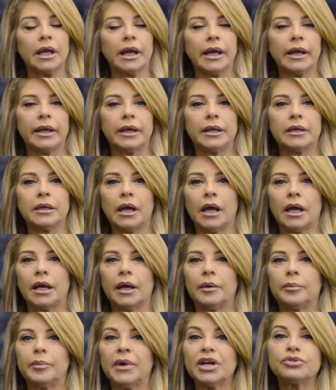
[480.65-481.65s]
and
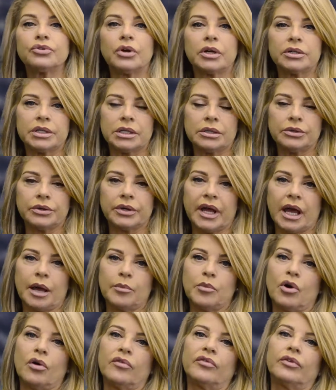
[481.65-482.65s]
my drug dealer
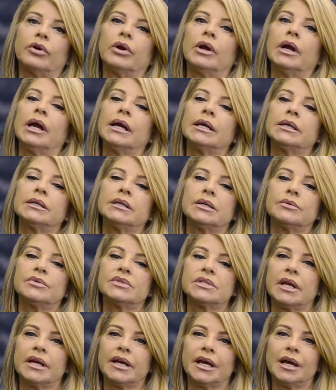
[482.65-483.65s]
came over, and he
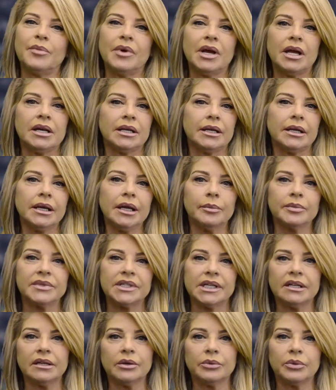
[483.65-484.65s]
was like, "Come on, get up,
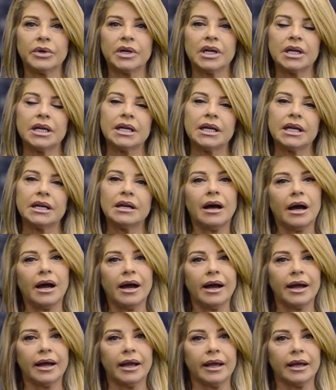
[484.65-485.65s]
Daina. We're going to get
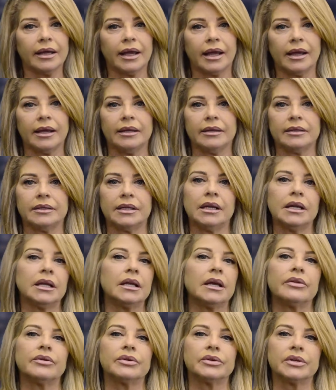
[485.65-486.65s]
high." And any
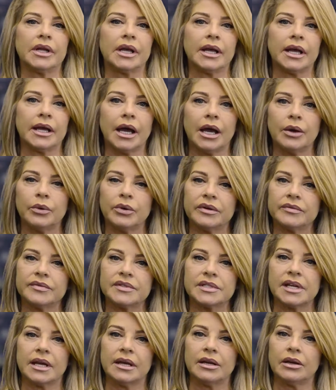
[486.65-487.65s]
other day, I would have
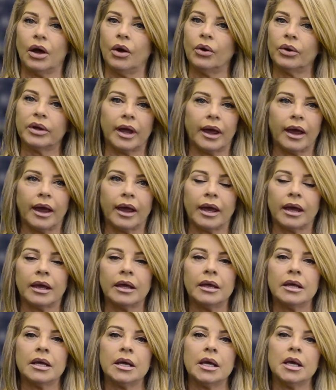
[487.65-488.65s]
said, "Okay,"
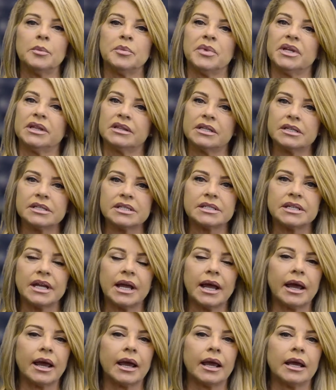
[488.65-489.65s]
but this
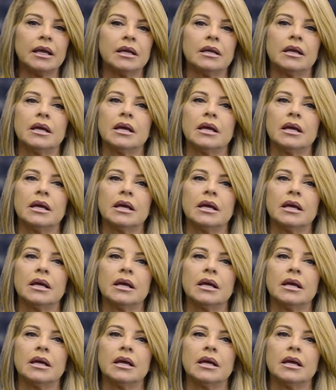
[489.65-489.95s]
day,